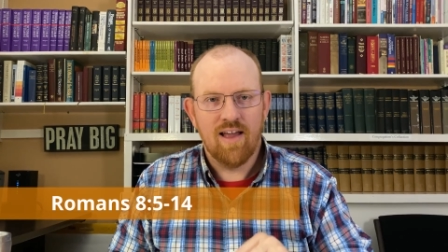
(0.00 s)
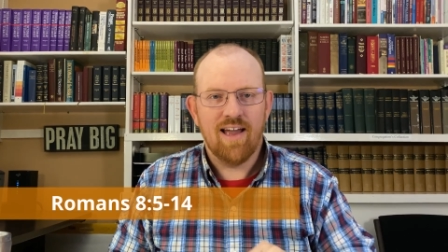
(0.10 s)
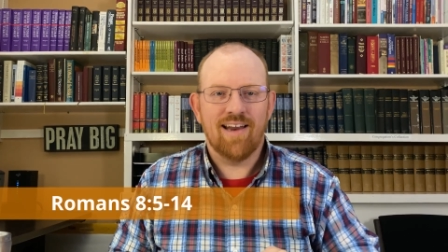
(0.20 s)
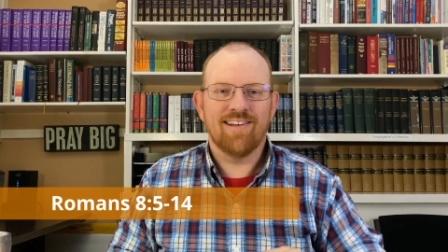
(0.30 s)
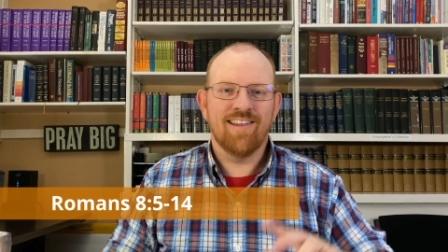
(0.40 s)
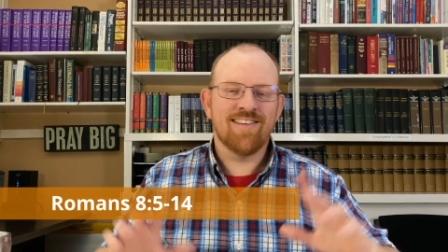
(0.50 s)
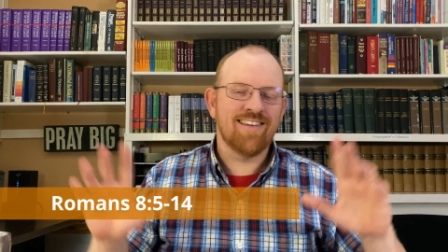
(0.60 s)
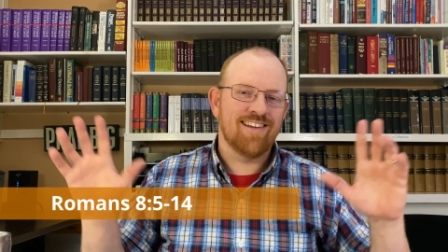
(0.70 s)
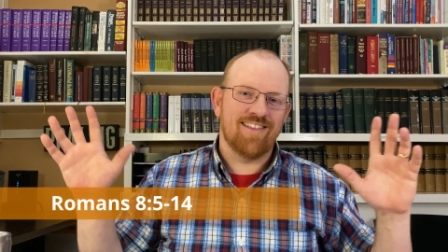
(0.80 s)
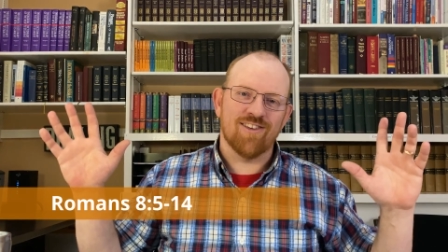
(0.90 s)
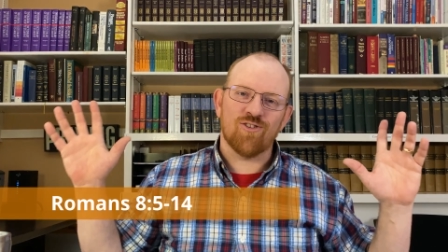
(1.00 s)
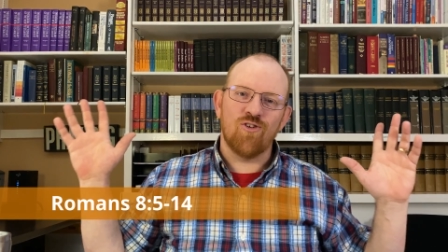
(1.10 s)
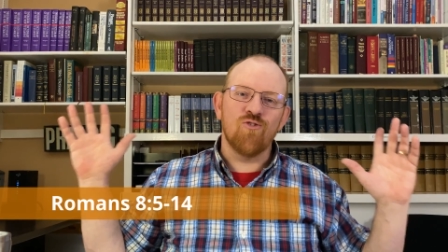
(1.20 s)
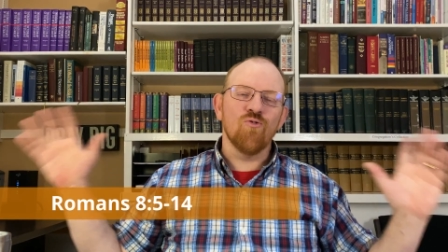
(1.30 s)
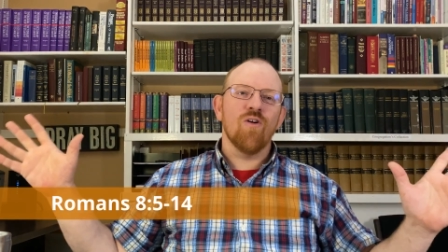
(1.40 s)
And listen to this
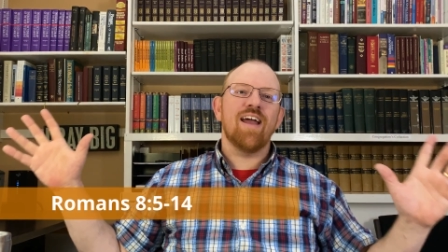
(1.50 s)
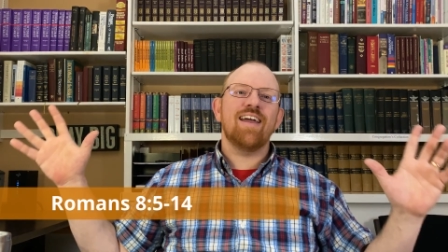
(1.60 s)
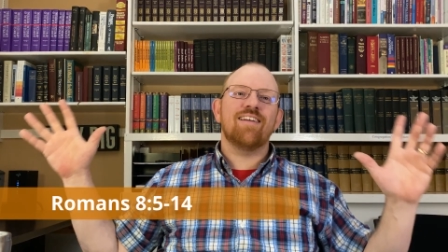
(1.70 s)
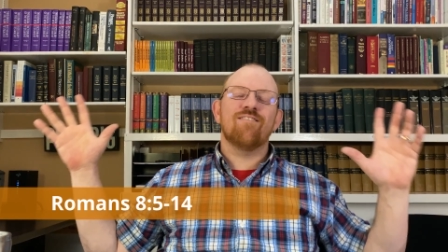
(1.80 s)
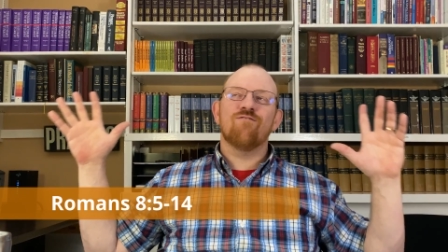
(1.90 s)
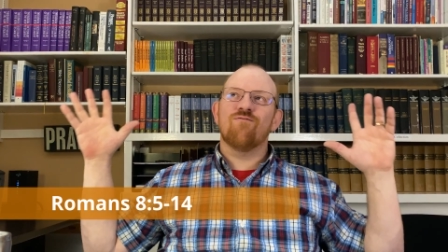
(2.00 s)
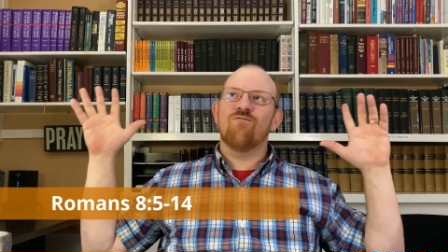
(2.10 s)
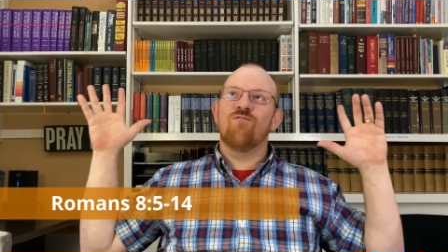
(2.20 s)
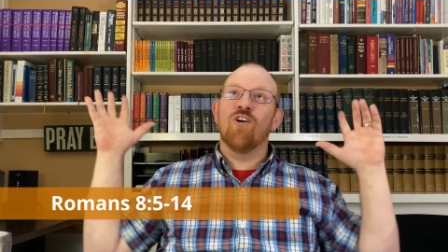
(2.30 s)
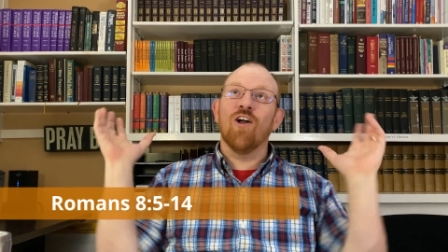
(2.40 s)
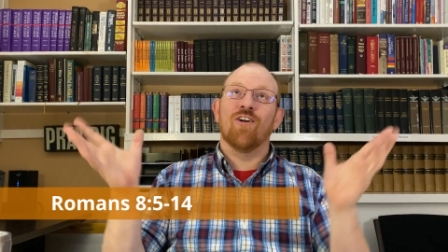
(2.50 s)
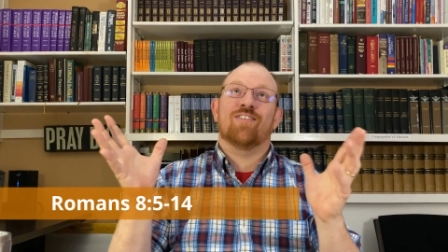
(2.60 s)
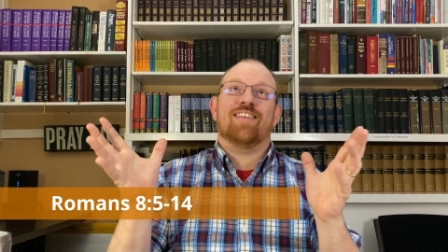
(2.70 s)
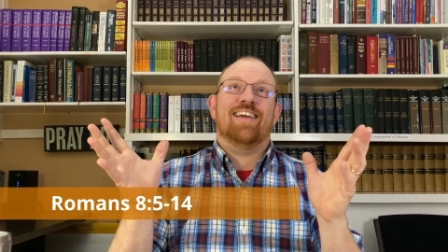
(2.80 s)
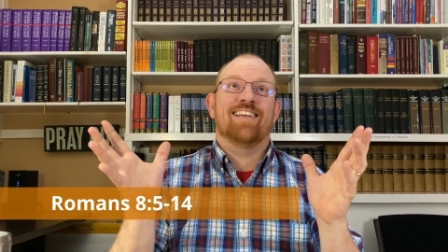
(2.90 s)
great
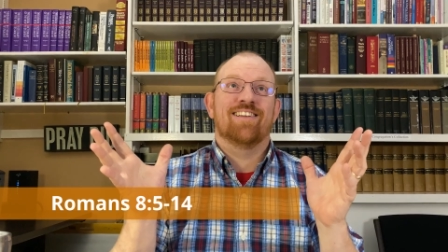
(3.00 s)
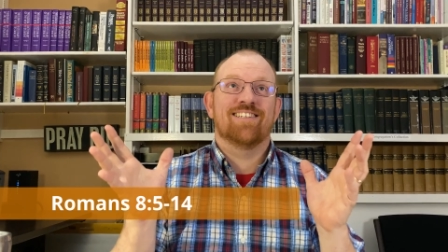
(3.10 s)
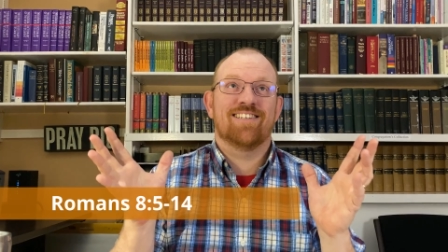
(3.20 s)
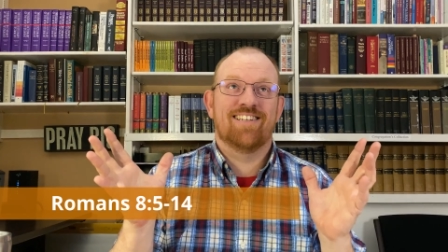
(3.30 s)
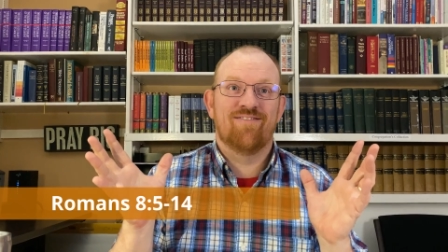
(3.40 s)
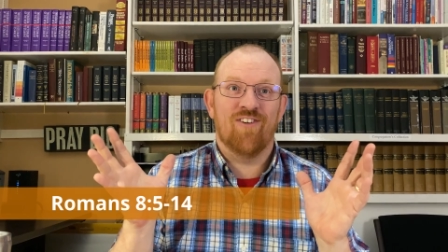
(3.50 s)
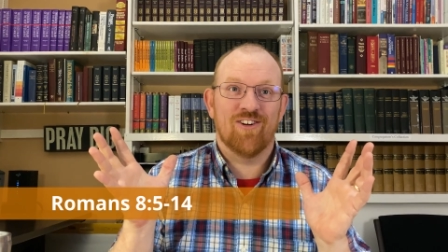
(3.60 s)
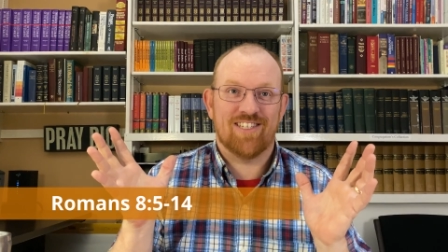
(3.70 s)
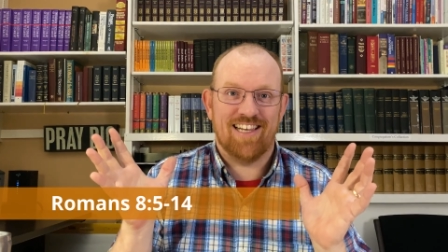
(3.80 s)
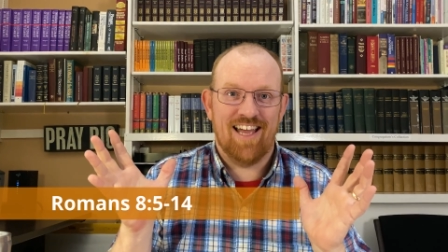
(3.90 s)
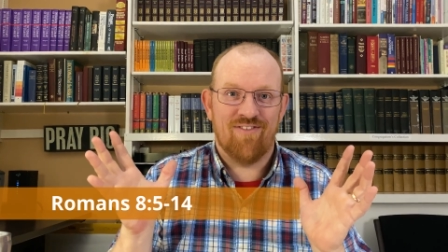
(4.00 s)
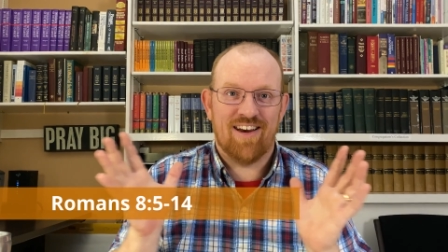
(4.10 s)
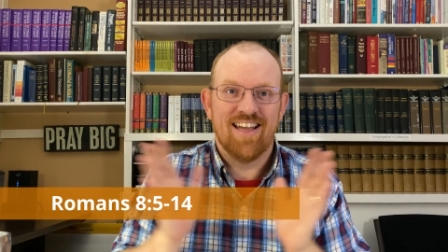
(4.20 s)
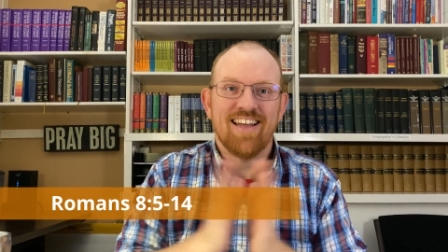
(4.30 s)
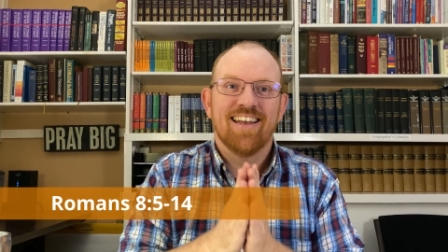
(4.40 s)
verse in verse 11.
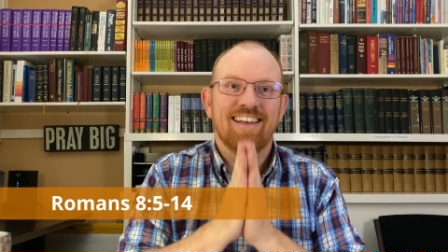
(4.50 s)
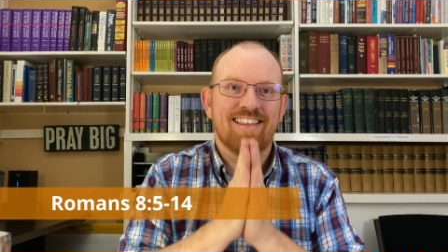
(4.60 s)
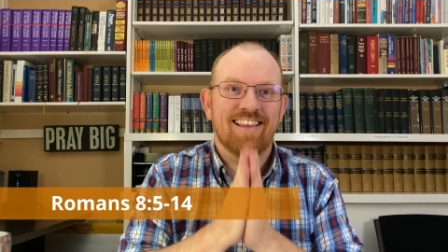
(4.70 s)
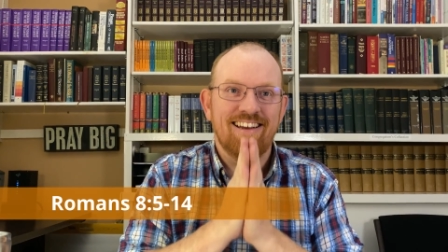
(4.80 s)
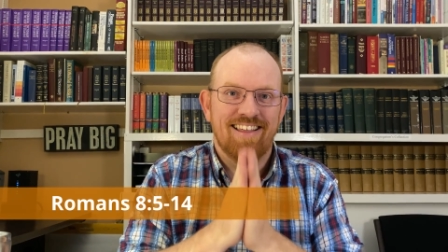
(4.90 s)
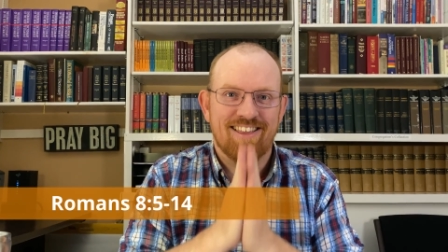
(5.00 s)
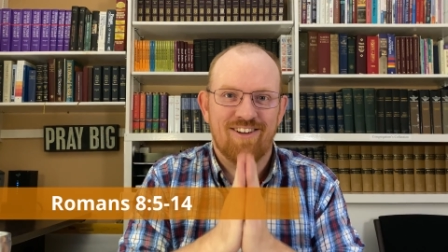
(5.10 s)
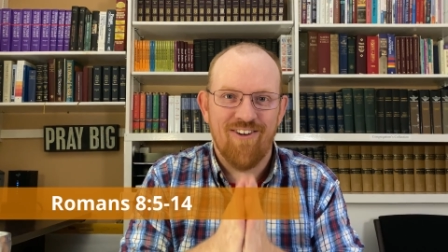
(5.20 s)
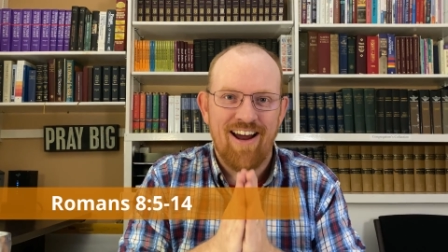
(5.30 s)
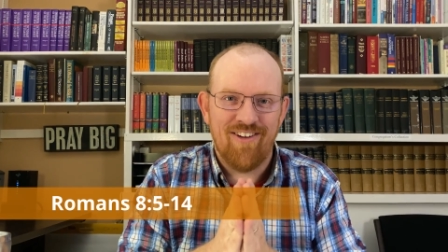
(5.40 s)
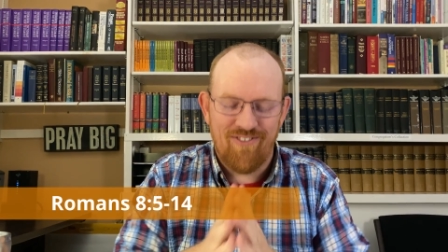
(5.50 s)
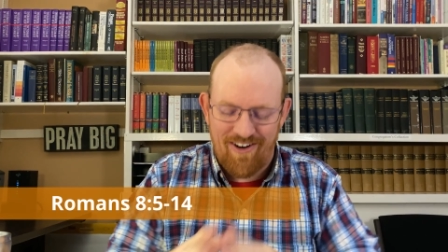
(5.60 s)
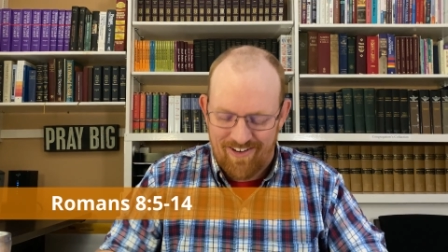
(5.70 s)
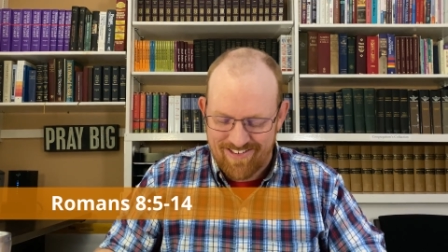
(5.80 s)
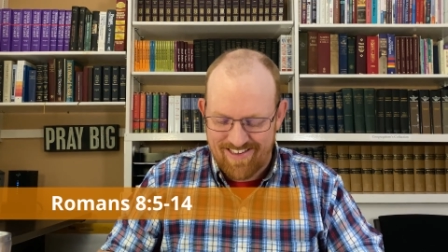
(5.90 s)
Listen to this great
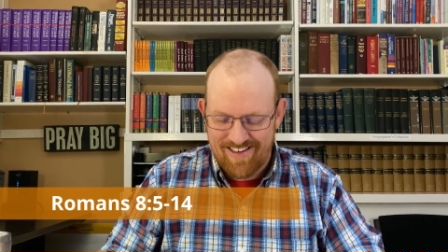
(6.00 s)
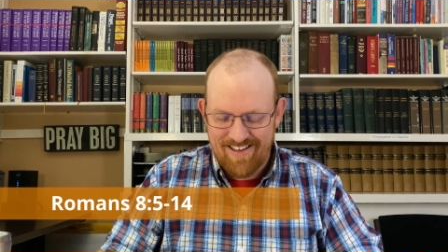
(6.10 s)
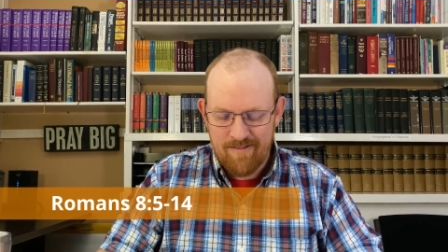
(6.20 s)
verse.